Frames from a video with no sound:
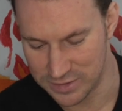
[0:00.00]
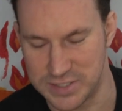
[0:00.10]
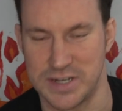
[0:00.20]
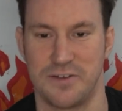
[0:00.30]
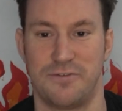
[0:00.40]
This
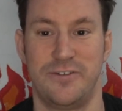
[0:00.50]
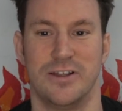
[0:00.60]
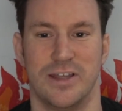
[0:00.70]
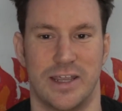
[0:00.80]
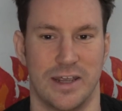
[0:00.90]
doesn't
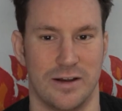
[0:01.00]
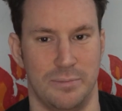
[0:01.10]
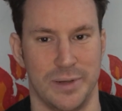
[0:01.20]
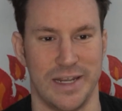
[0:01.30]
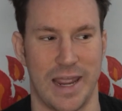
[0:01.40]
feel like it'll
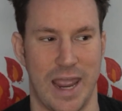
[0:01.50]
be